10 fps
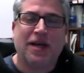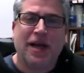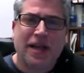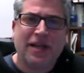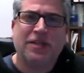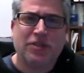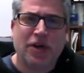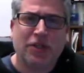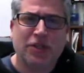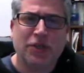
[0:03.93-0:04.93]
uh, I'd like to
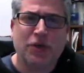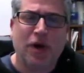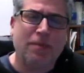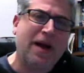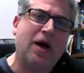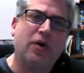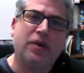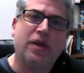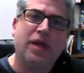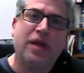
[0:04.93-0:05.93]
talk to you about